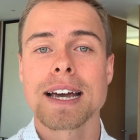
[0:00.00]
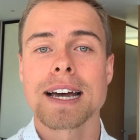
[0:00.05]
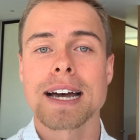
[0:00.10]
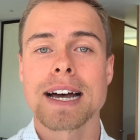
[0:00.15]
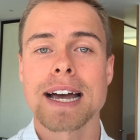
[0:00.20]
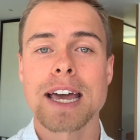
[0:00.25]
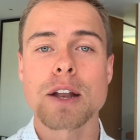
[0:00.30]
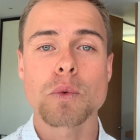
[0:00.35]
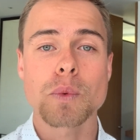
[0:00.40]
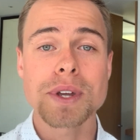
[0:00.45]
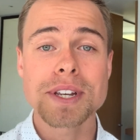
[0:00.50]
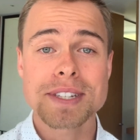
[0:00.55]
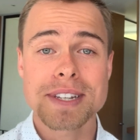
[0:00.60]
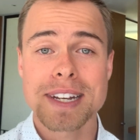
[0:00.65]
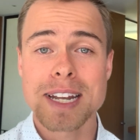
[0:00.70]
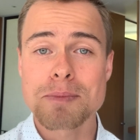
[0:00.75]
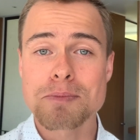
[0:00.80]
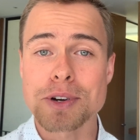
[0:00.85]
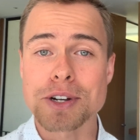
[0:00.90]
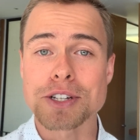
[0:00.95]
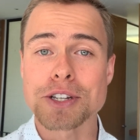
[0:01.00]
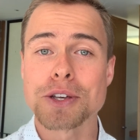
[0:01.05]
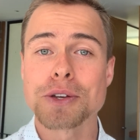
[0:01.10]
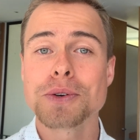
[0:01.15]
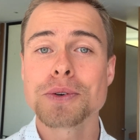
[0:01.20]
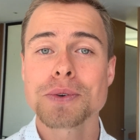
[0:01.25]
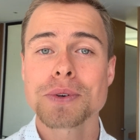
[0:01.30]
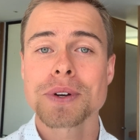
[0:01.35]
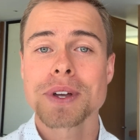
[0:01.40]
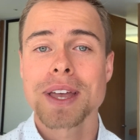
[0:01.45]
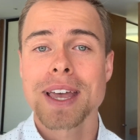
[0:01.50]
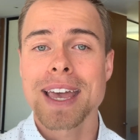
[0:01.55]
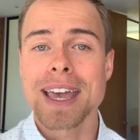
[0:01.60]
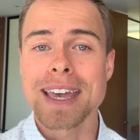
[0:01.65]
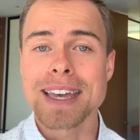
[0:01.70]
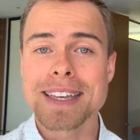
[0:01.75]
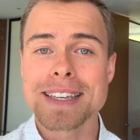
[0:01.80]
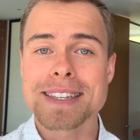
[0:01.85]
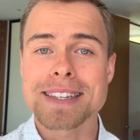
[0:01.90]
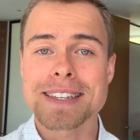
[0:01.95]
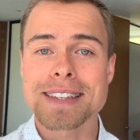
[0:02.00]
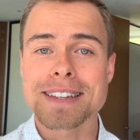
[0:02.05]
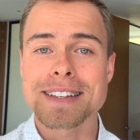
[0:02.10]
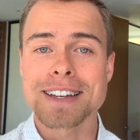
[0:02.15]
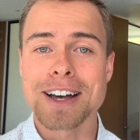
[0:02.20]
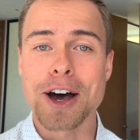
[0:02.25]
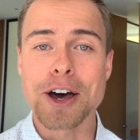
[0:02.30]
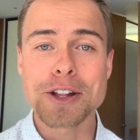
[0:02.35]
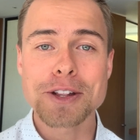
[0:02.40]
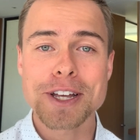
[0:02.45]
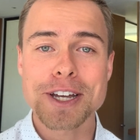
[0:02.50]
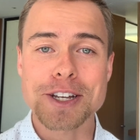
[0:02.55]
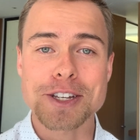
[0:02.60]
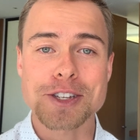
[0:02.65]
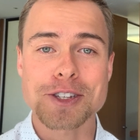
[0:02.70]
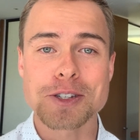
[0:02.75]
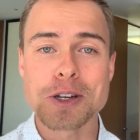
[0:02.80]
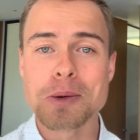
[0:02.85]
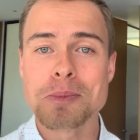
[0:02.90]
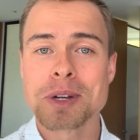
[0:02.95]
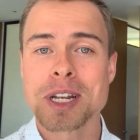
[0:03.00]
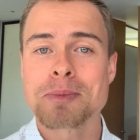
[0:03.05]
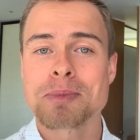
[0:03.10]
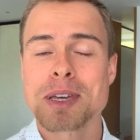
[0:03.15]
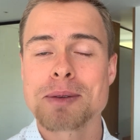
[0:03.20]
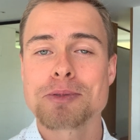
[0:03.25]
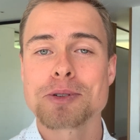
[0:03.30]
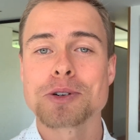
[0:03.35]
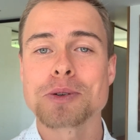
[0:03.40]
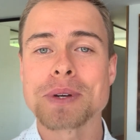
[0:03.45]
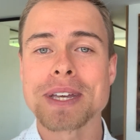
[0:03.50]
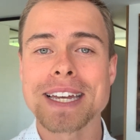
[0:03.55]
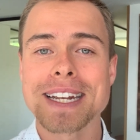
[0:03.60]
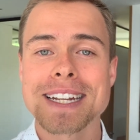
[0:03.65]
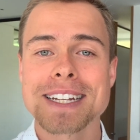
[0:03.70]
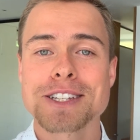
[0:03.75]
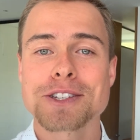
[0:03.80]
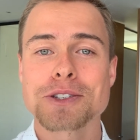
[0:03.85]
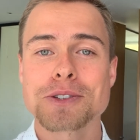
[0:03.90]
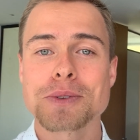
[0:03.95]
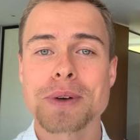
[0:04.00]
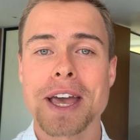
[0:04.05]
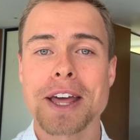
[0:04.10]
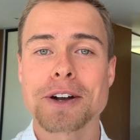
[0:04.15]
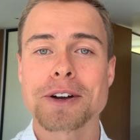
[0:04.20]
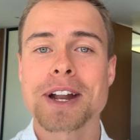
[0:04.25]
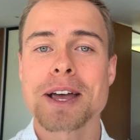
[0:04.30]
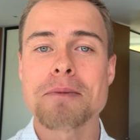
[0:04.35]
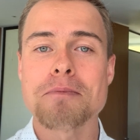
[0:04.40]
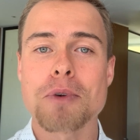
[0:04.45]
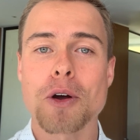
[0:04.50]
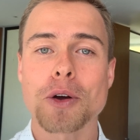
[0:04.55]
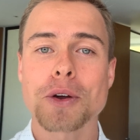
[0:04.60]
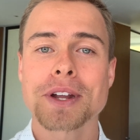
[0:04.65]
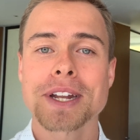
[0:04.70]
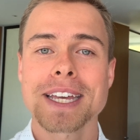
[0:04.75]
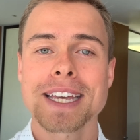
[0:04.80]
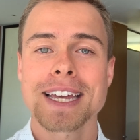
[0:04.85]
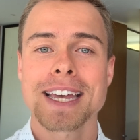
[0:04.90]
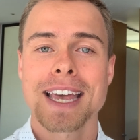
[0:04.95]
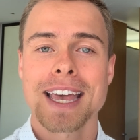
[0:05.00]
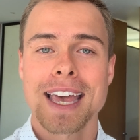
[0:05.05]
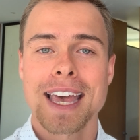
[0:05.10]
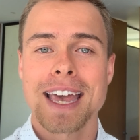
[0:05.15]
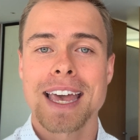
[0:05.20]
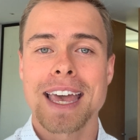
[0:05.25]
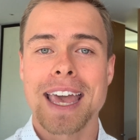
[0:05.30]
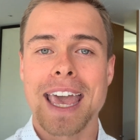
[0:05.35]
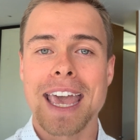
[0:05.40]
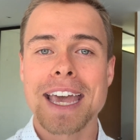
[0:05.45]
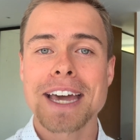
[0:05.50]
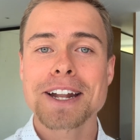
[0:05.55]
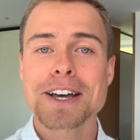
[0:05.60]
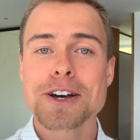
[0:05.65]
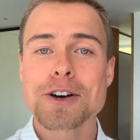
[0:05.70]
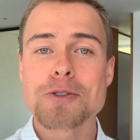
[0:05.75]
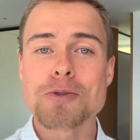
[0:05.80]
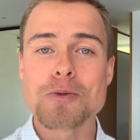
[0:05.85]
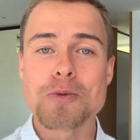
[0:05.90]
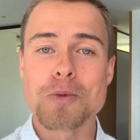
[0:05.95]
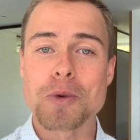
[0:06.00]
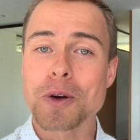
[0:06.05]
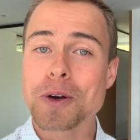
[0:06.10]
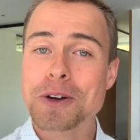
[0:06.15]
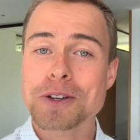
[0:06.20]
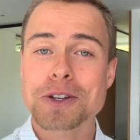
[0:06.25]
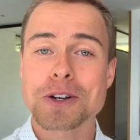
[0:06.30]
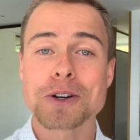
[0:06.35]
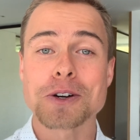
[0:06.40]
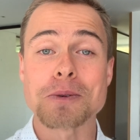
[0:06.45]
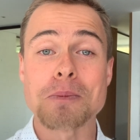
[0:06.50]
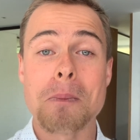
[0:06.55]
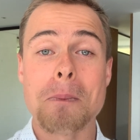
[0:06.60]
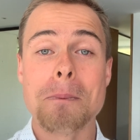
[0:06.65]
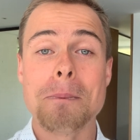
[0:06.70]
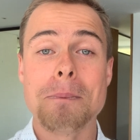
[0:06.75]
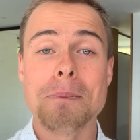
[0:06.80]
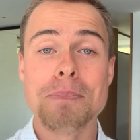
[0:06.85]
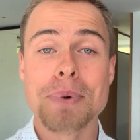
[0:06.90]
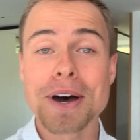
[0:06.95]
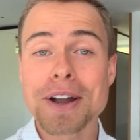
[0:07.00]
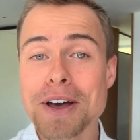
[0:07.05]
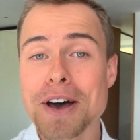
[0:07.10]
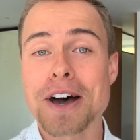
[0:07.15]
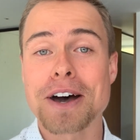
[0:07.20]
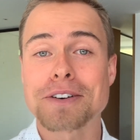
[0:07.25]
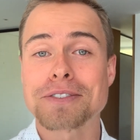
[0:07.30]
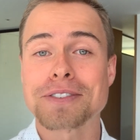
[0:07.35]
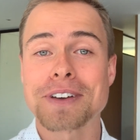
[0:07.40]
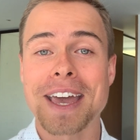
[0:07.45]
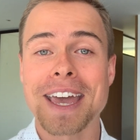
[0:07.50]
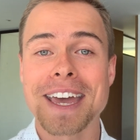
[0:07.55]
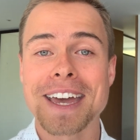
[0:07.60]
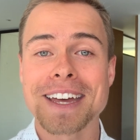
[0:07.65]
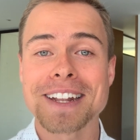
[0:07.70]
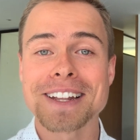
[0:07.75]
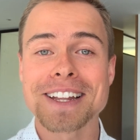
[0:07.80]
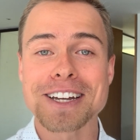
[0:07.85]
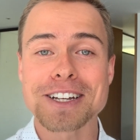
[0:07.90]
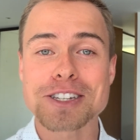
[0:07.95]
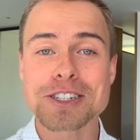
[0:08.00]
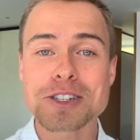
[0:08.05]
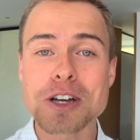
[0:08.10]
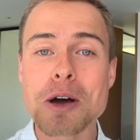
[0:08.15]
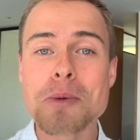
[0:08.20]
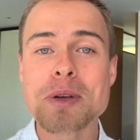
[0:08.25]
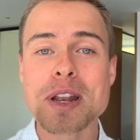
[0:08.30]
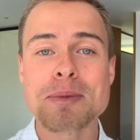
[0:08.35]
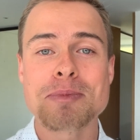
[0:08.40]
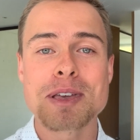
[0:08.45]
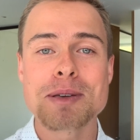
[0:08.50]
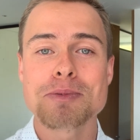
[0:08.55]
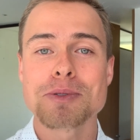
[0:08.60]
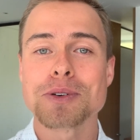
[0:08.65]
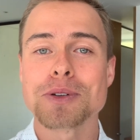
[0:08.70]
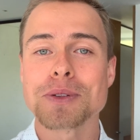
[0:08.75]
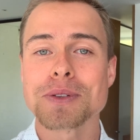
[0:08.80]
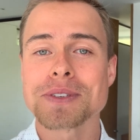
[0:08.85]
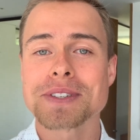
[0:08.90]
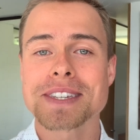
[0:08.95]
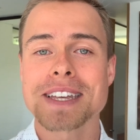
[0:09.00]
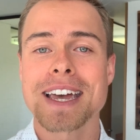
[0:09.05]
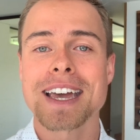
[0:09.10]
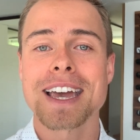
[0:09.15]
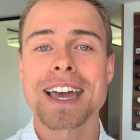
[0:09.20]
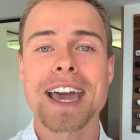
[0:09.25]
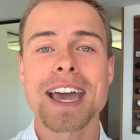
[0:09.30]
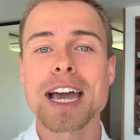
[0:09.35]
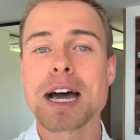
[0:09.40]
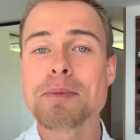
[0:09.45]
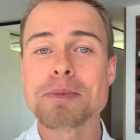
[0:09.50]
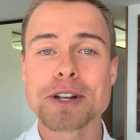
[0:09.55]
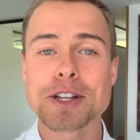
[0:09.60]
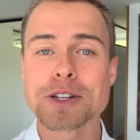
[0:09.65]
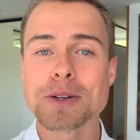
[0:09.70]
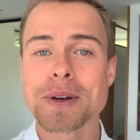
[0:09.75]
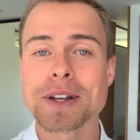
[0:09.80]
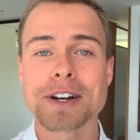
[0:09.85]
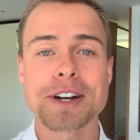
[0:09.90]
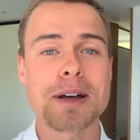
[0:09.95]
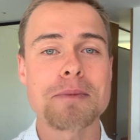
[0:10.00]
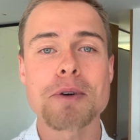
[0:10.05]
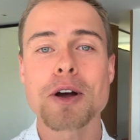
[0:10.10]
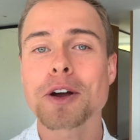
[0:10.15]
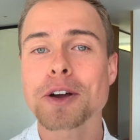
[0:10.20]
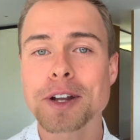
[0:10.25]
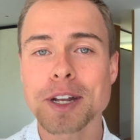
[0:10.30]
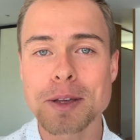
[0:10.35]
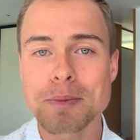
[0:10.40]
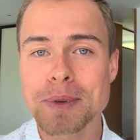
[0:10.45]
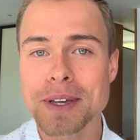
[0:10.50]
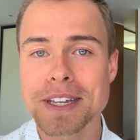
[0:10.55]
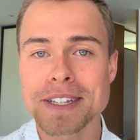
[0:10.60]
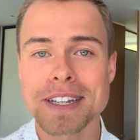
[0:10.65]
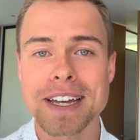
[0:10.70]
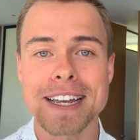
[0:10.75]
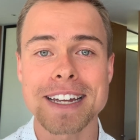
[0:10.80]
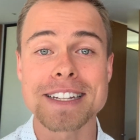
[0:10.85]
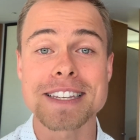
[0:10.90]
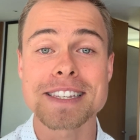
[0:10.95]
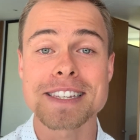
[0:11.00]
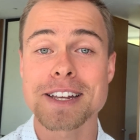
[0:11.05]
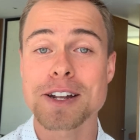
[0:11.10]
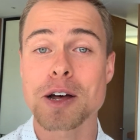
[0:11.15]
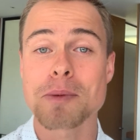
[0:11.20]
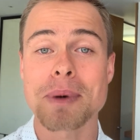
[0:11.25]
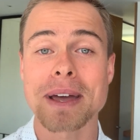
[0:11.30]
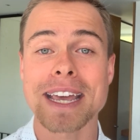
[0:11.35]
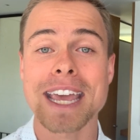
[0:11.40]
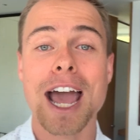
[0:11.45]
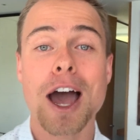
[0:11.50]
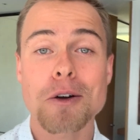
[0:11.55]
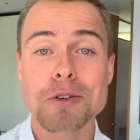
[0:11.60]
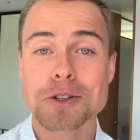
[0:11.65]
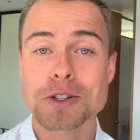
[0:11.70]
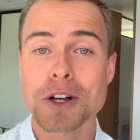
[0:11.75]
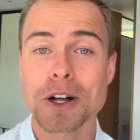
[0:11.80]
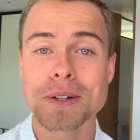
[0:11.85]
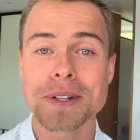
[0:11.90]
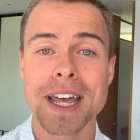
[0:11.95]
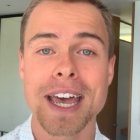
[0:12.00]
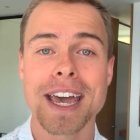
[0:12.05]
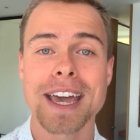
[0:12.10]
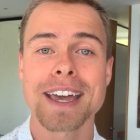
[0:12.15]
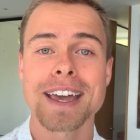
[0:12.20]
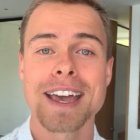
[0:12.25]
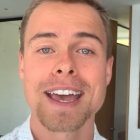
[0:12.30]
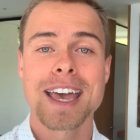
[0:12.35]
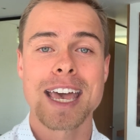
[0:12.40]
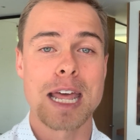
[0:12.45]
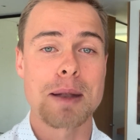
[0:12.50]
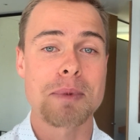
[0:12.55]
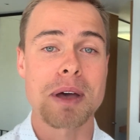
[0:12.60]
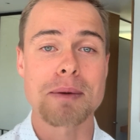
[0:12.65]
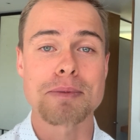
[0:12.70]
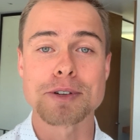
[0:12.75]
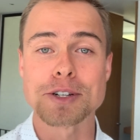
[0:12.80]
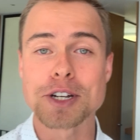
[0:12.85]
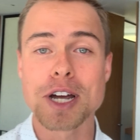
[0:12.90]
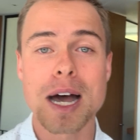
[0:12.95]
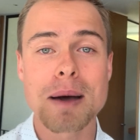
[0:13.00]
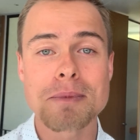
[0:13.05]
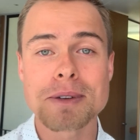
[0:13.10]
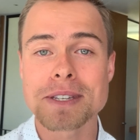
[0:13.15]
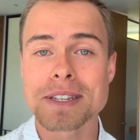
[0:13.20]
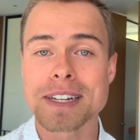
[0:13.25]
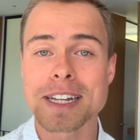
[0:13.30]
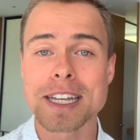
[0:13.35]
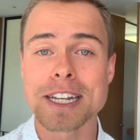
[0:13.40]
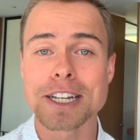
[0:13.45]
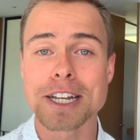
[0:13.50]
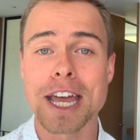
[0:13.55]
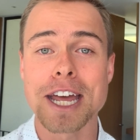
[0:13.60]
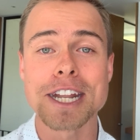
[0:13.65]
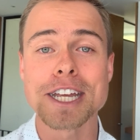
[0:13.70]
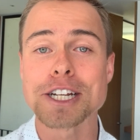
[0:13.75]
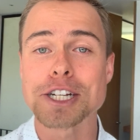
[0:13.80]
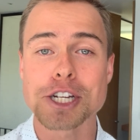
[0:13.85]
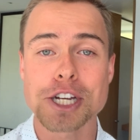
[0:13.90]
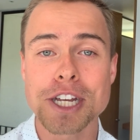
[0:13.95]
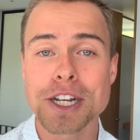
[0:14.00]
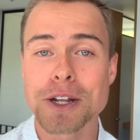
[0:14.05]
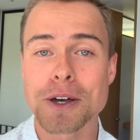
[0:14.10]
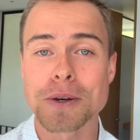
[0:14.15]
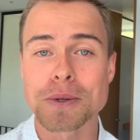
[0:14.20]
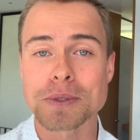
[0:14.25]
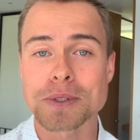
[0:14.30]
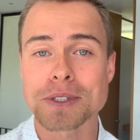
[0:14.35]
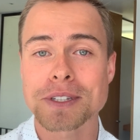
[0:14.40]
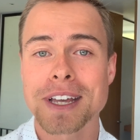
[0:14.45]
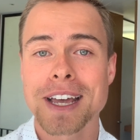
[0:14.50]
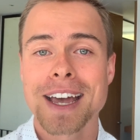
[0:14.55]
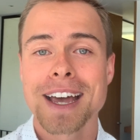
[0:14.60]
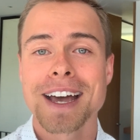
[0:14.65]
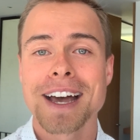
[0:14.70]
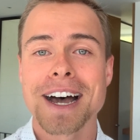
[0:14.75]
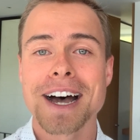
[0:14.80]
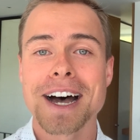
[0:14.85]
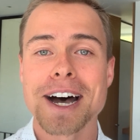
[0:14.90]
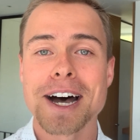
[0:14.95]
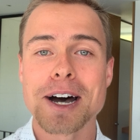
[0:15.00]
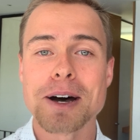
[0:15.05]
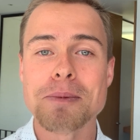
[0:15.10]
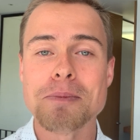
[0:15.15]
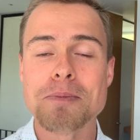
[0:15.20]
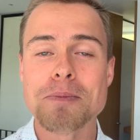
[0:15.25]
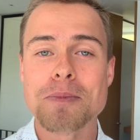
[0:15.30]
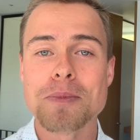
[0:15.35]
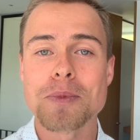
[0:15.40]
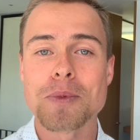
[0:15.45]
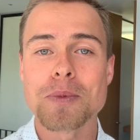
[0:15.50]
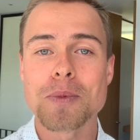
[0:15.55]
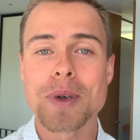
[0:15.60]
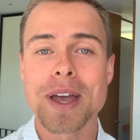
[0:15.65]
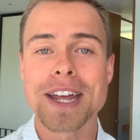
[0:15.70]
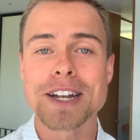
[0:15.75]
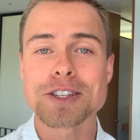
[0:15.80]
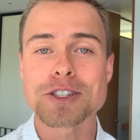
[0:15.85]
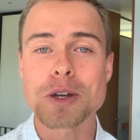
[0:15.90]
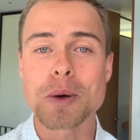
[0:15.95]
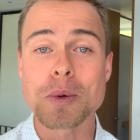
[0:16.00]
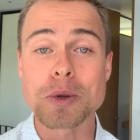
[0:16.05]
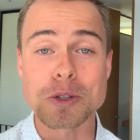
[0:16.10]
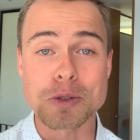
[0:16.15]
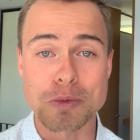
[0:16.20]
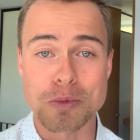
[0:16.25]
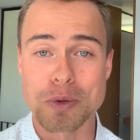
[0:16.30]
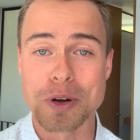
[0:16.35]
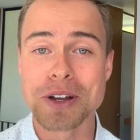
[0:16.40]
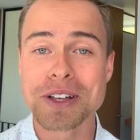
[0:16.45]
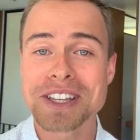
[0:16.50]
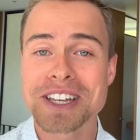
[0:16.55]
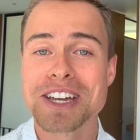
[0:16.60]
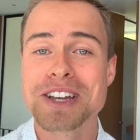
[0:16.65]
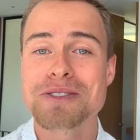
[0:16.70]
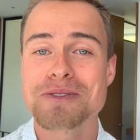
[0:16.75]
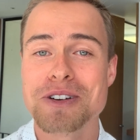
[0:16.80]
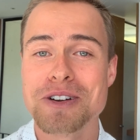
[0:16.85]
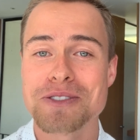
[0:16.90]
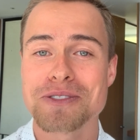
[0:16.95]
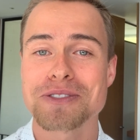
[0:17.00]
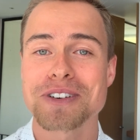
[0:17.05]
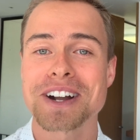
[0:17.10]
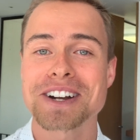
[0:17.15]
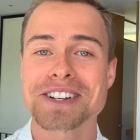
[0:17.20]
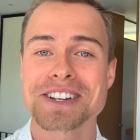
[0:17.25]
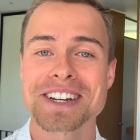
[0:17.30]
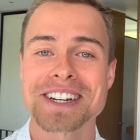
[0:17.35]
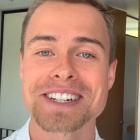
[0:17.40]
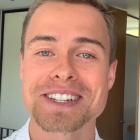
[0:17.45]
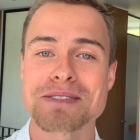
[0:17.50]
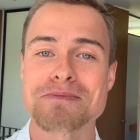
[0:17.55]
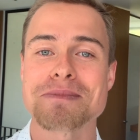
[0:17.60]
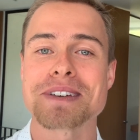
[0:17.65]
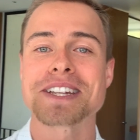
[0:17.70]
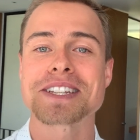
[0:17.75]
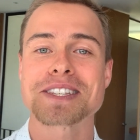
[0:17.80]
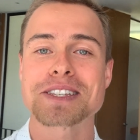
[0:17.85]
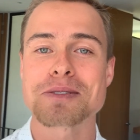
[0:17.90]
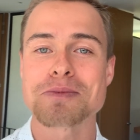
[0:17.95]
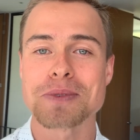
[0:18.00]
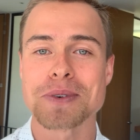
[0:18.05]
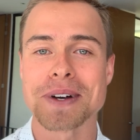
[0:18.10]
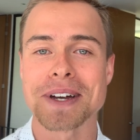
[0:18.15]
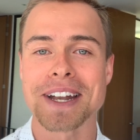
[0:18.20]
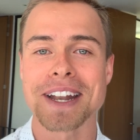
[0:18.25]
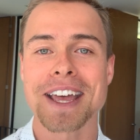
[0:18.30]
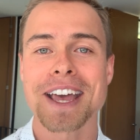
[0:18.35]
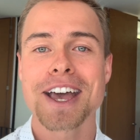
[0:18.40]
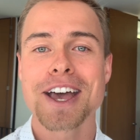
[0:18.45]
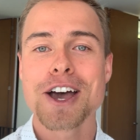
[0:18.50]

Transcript: And reason number two is, unlike so many people who get into internet marketing, Anna works her butt off. And like so many people say, hey, I'm gonna do internet marketing because I can sit on my couch all day in my pajamas and eat Cheetos. And so it's really refreshing to meet someone